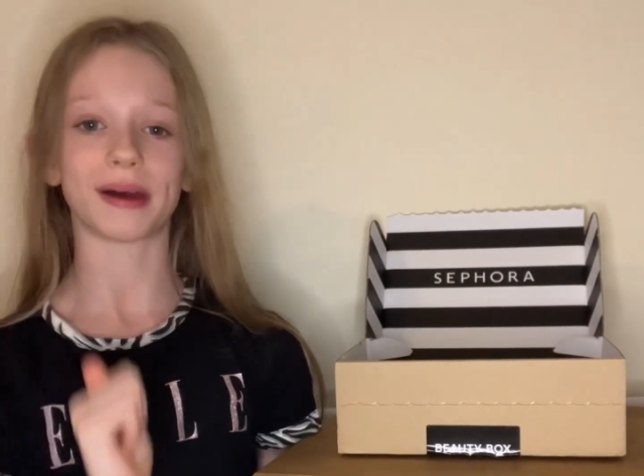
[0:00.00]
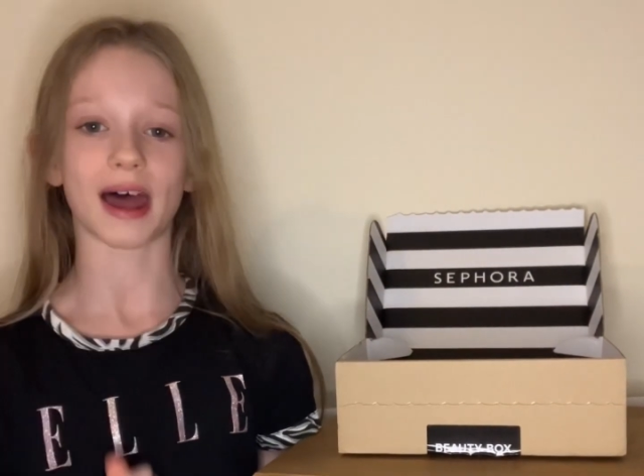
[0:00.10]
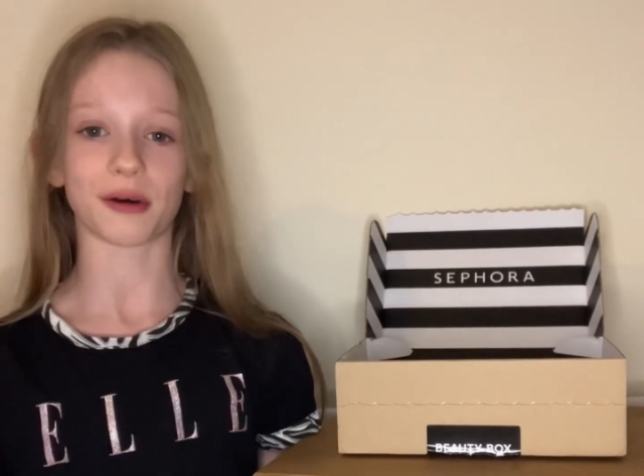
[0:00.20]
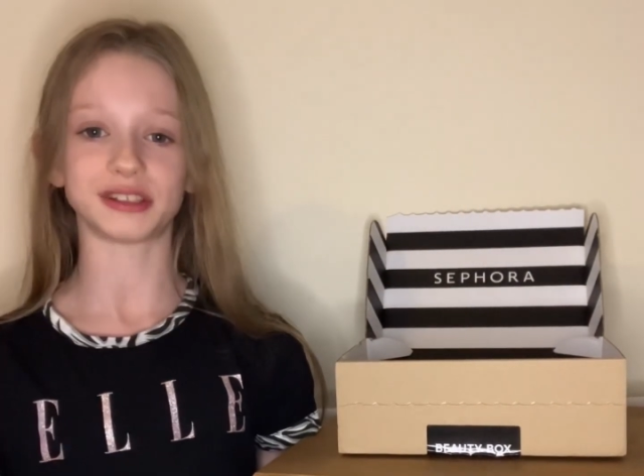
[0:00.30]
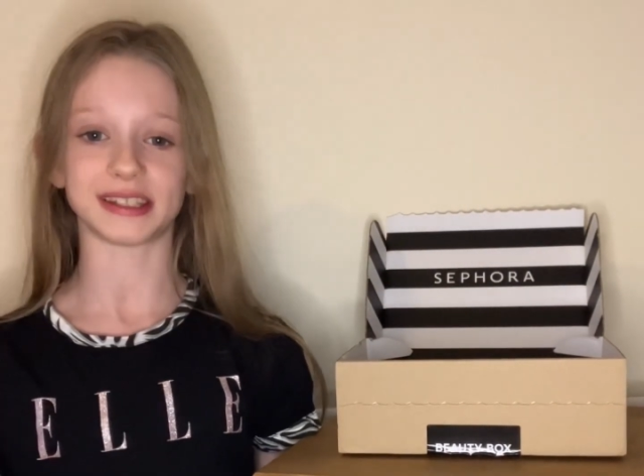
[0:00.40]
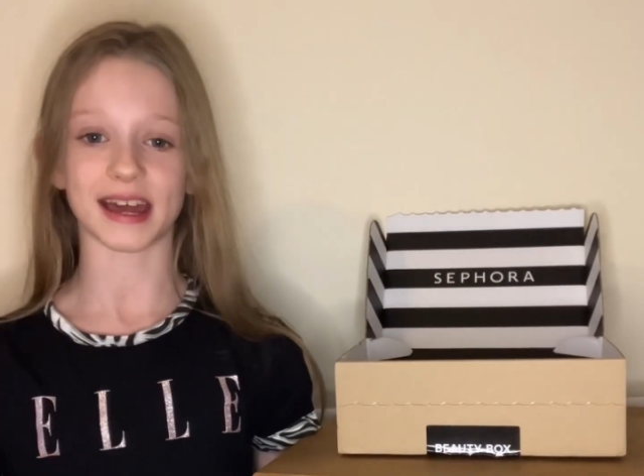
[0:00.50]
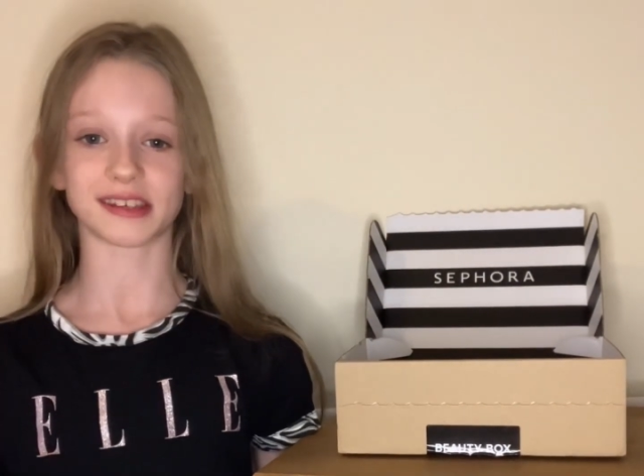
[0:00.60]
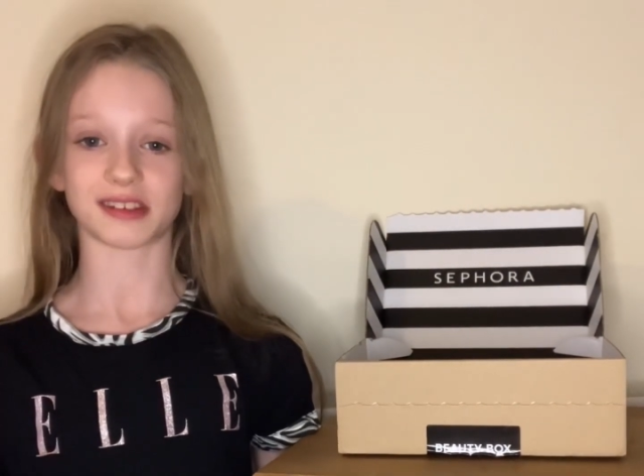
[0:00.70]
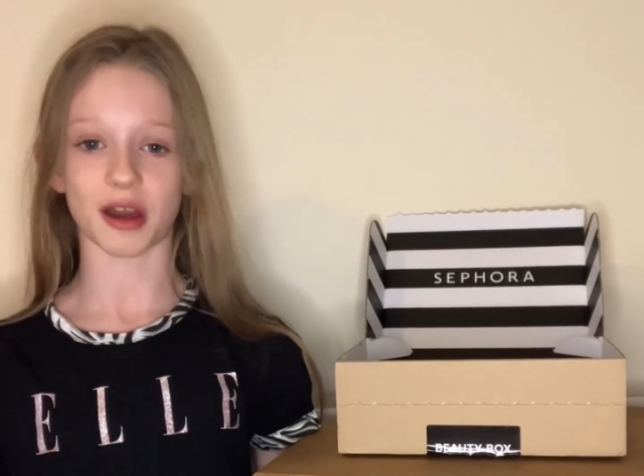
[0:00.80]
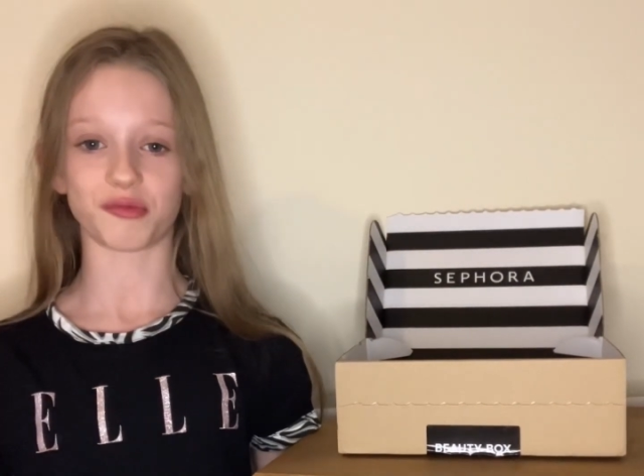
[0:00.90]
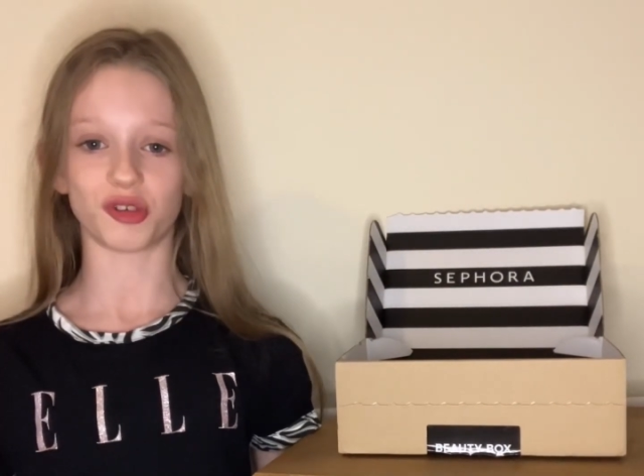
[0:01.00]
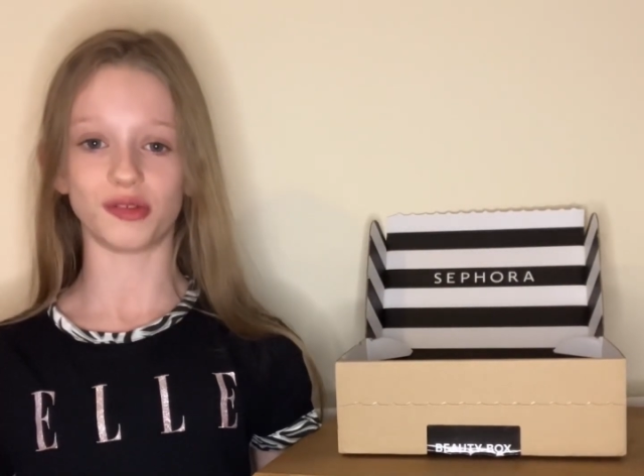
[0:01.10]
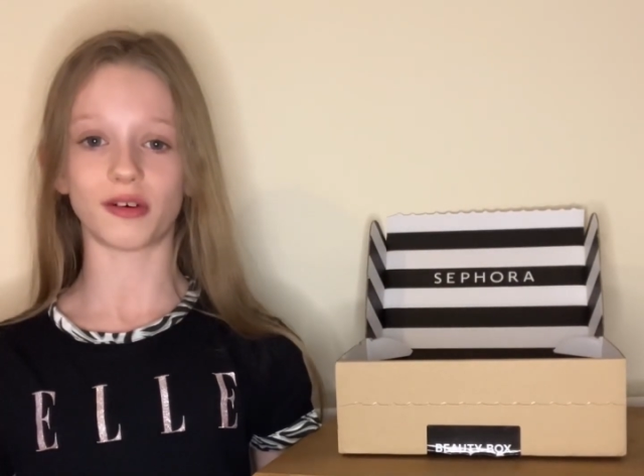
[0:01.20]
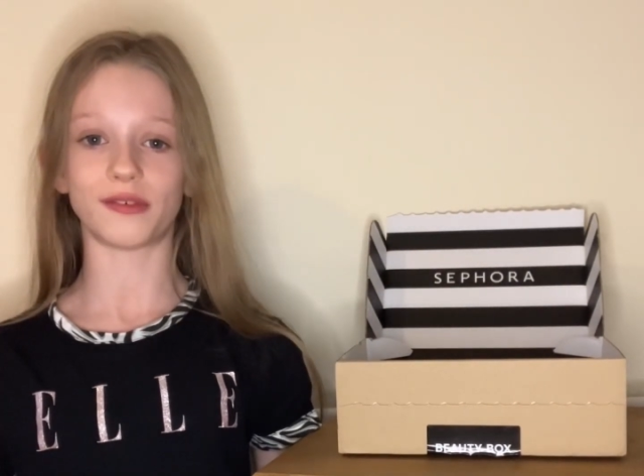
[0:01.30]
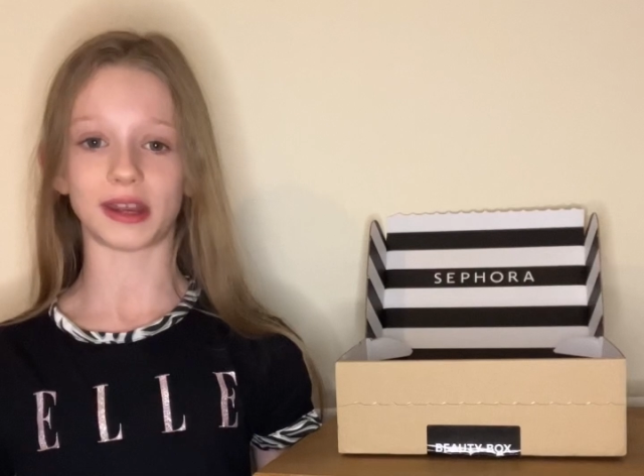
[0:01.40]
and I'll see you next time for
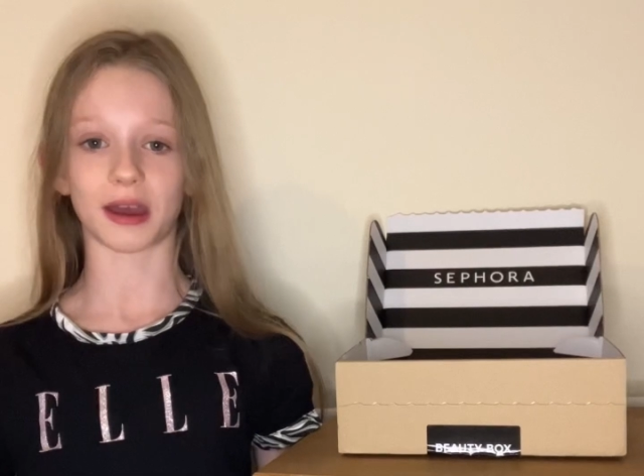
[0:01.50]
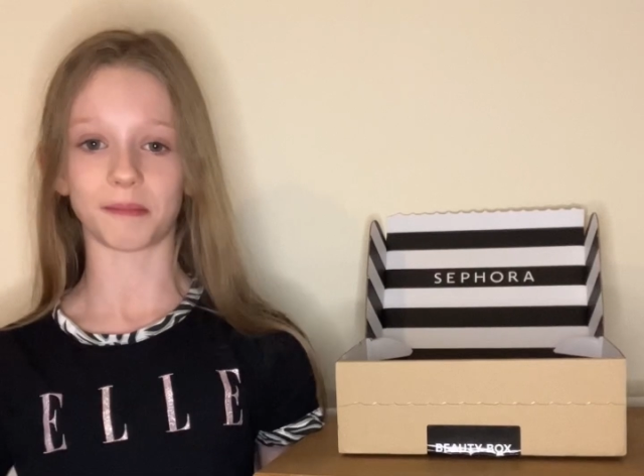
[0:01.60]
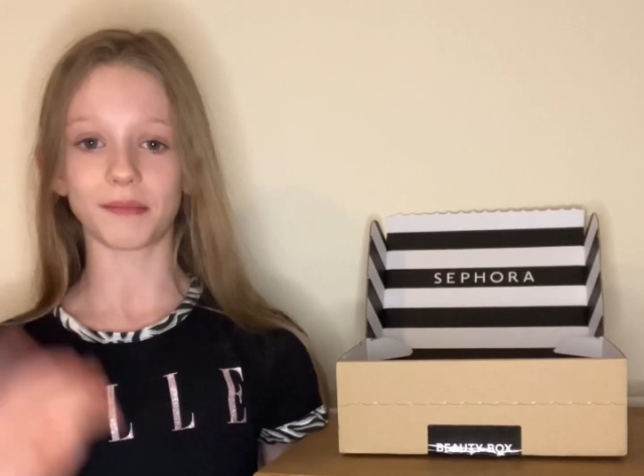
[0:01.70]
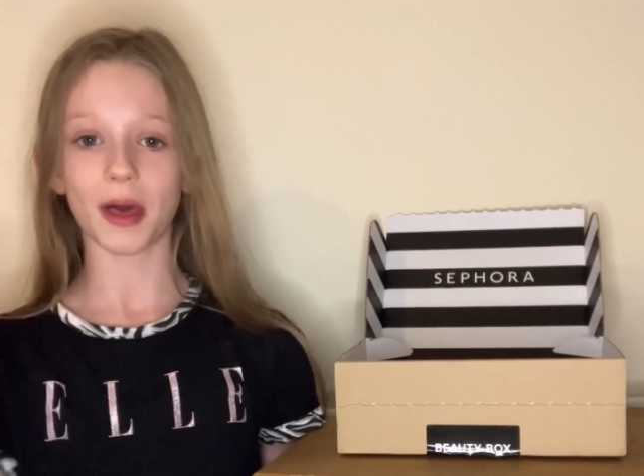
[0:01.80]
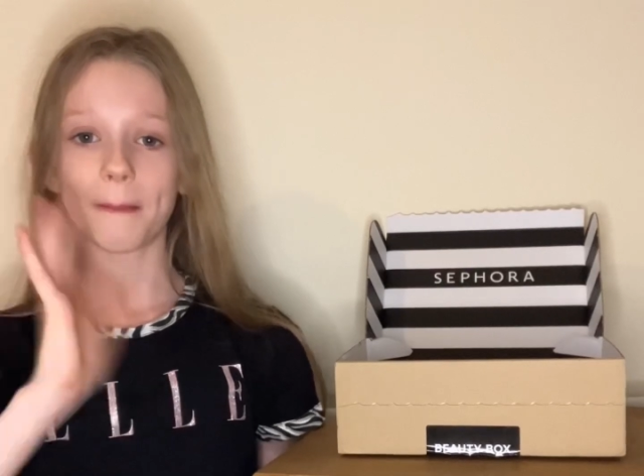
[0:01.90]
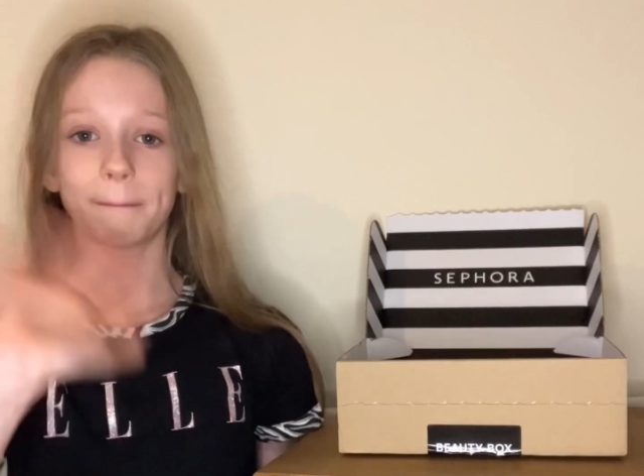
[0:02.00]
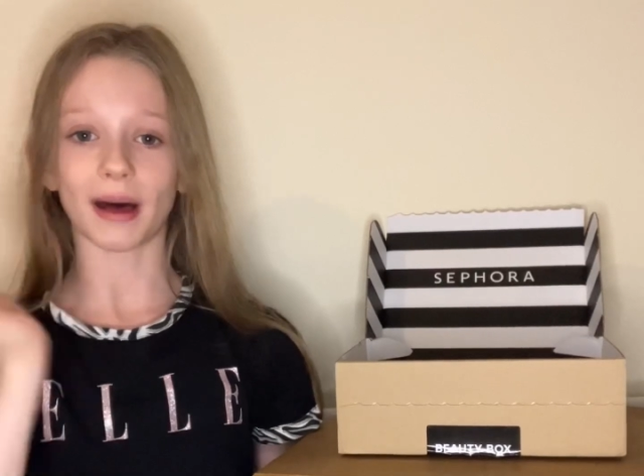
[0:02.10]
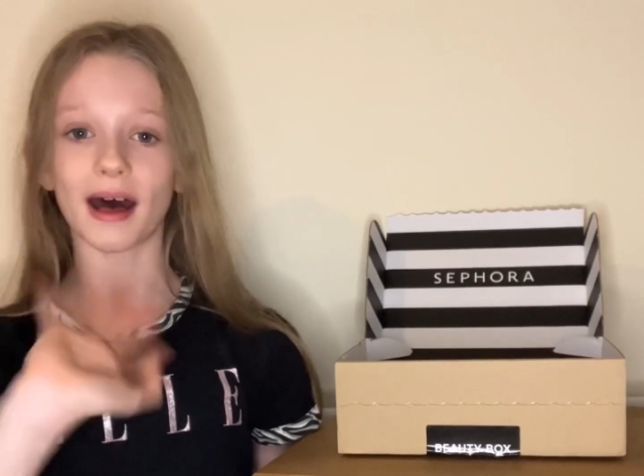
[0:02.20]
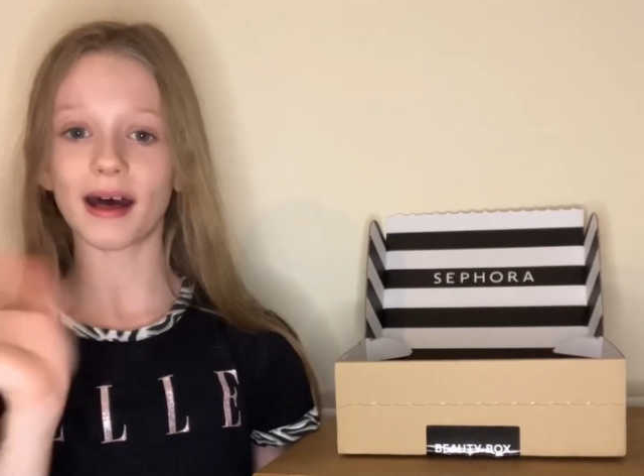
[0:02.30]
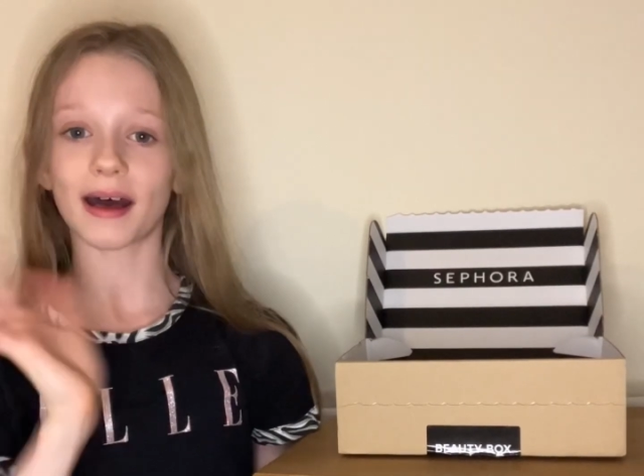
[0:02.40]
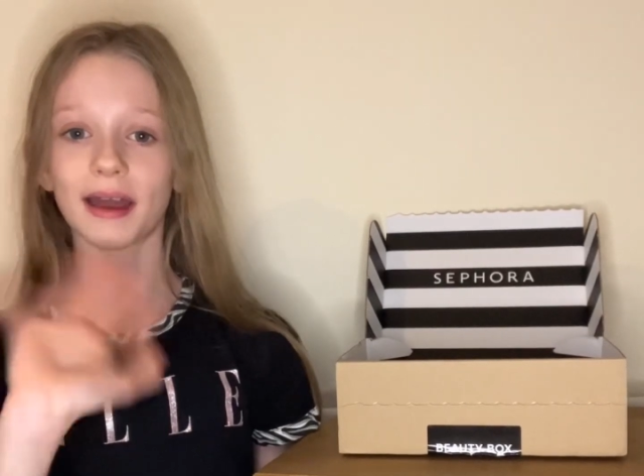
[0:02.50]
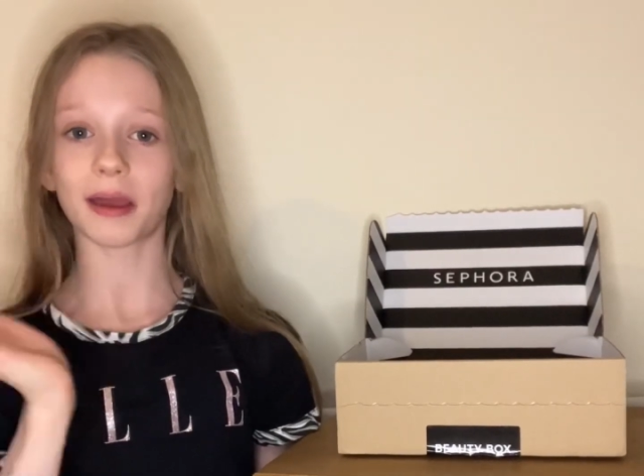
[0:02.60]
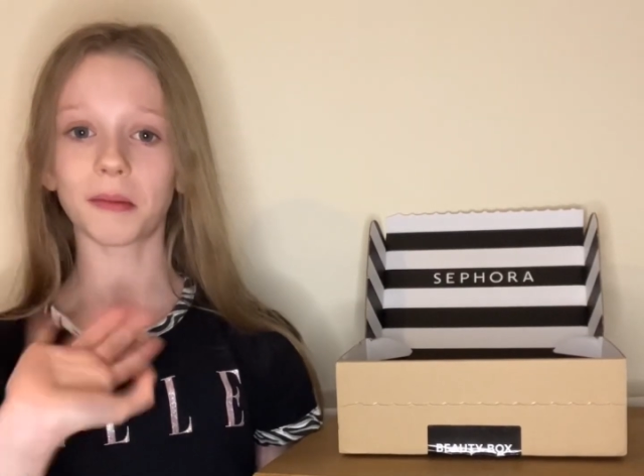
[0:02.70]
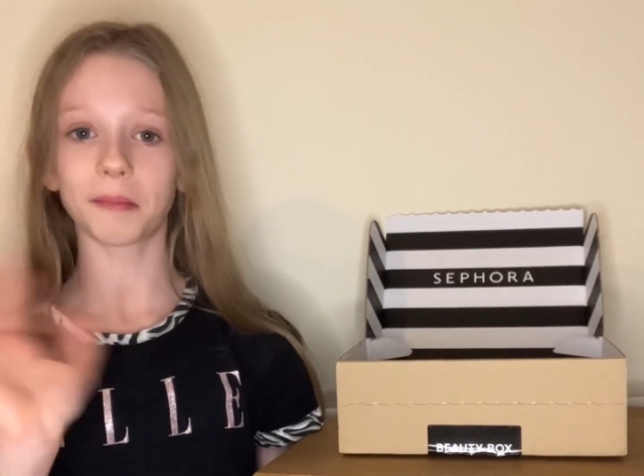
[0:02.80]
another video. Bye!